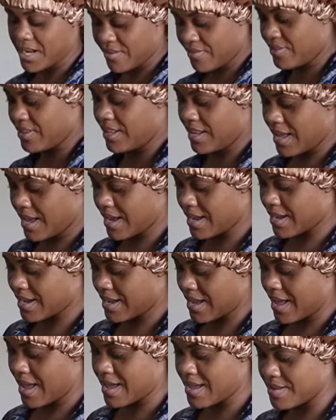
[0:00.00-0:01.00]
I feel like
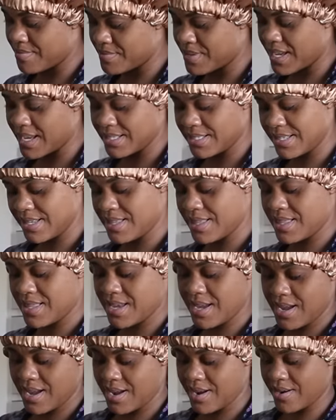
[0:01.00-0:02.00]
I am getting
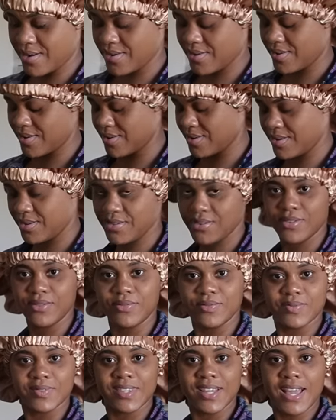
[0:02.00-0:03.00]
there, you know?
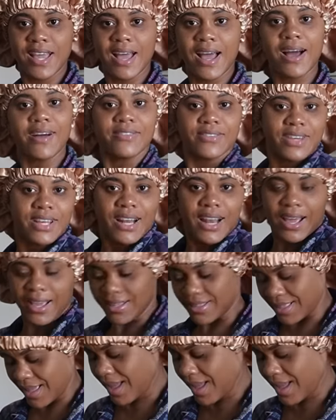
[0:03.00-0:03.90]
I feel like